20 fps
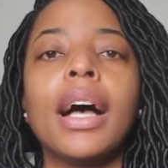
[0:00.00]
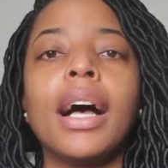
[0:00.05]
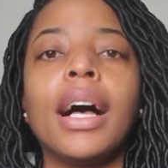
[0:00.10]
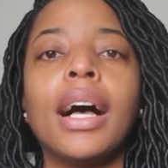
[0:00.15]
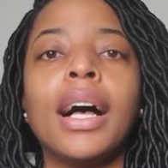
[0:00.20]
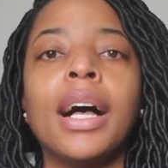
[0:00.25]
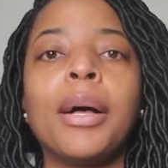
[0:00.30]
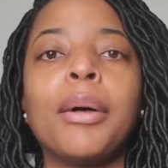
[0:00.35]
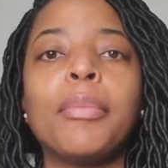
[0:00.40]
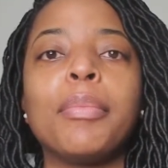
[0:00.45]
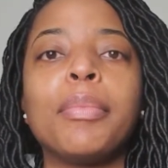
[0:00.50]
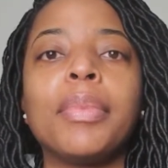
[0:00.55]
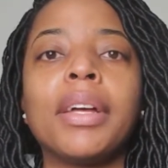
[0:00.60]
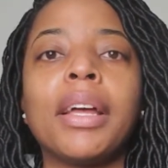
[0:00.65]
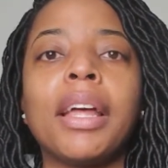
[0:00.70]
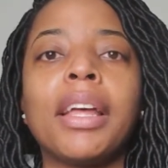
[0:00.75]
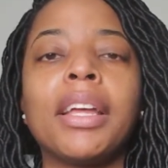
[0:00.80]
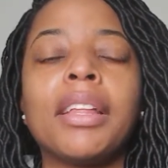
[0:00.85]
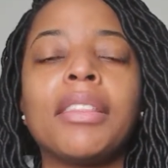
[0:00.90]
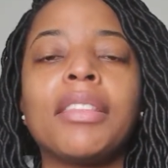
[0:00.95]

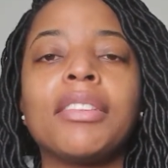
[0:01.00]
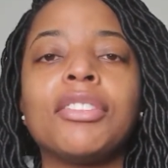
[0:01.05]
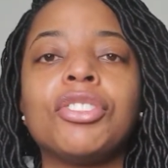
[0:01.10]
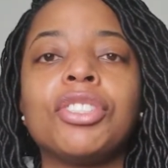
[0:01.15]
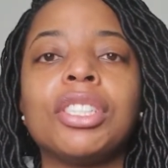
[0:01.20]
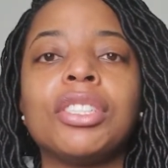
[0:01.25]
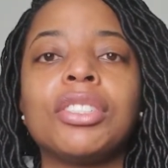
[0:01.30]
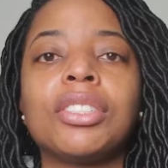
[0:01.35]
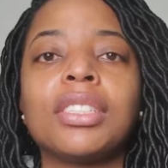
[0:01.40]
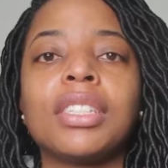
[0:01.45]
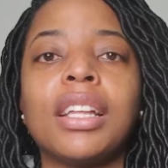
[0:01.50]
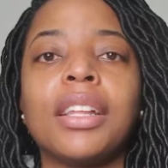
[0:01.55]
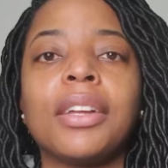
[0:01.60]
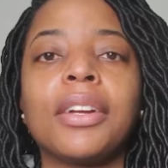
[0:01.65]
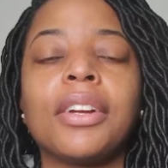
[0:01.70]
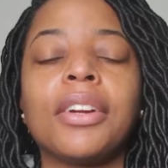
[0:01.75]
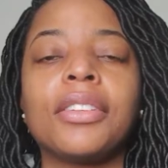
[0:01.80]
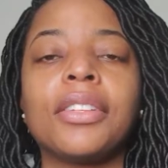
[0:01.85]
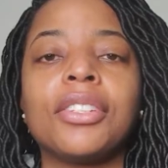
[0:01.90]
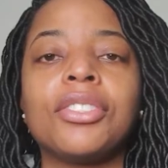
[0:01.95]
But she's just
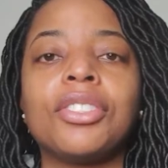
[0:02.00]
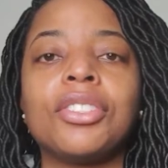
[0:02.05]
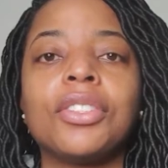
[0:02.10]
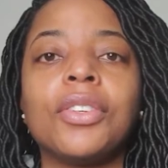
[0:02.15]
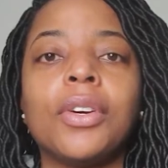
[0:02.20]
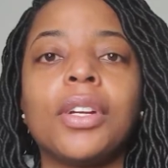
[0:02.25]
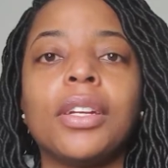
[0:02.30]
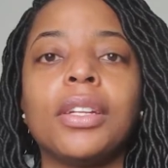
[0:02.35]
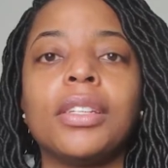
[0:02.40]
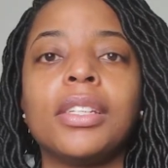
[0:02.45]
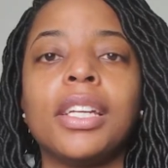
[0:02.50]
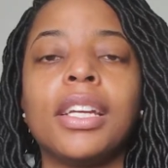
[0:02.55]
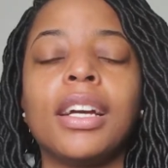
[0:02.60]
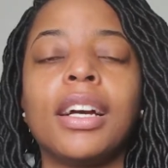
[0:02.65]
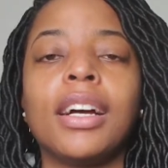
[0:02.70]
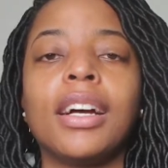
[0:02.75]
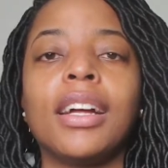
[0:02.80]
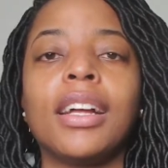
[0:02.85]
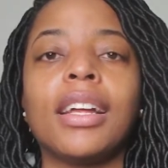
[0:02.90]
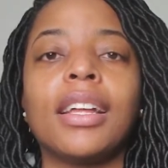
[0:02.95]
telling her that she's going on the
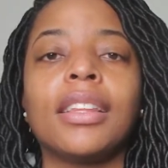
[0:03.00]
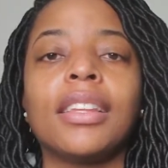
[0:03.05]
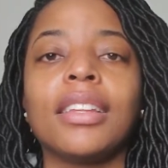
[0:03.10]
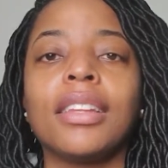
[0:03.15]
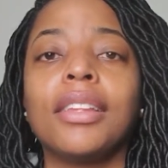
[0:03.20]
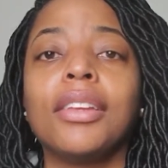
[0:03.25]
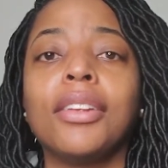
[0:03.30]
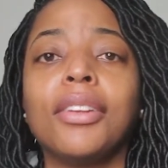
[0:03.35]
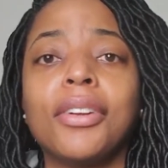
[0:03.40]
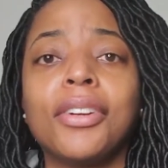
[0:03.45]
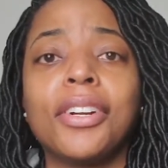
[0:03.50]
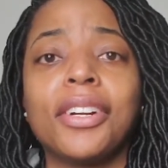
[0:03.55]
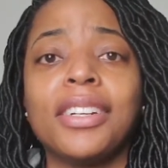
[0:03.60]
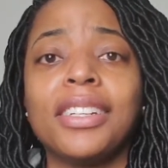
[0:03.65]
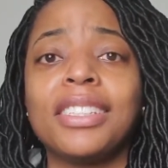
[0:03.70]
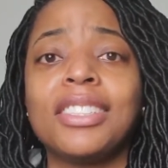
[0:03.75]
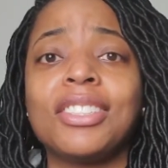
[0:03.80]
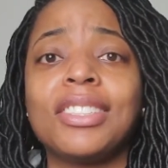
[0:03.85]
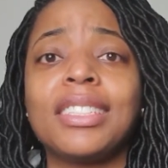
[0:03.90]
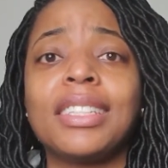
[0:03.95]
yacht. And the little
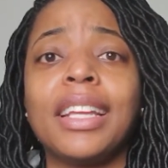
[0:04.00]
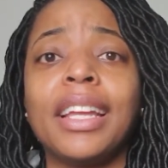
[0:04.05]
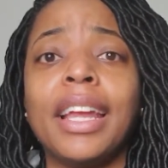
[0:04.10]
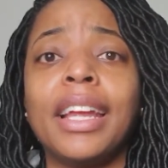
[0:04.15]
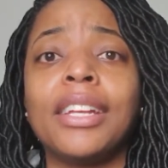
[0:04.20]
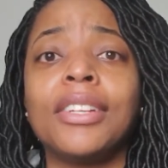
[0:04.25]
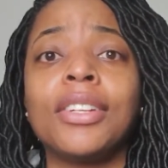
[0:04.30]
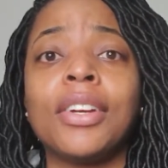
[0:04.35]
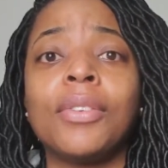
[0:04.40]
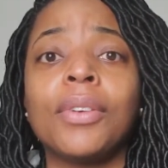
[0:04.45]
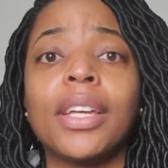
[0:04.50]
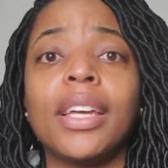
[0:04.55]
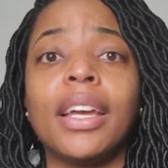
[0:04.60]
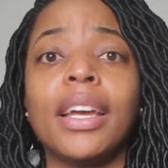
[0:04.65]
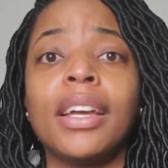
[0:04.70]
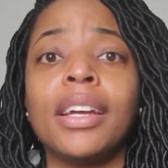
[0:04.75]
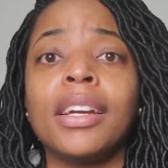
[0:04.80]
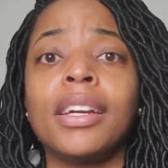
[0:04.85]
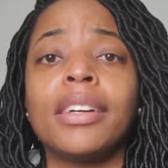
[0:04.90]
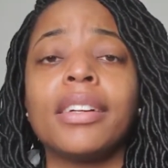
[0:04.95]
girl is just like, don't
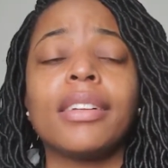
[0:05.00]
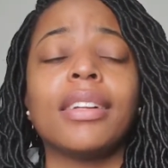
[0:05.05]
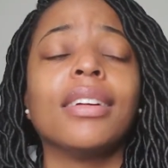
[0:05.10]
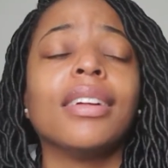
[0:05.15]
care.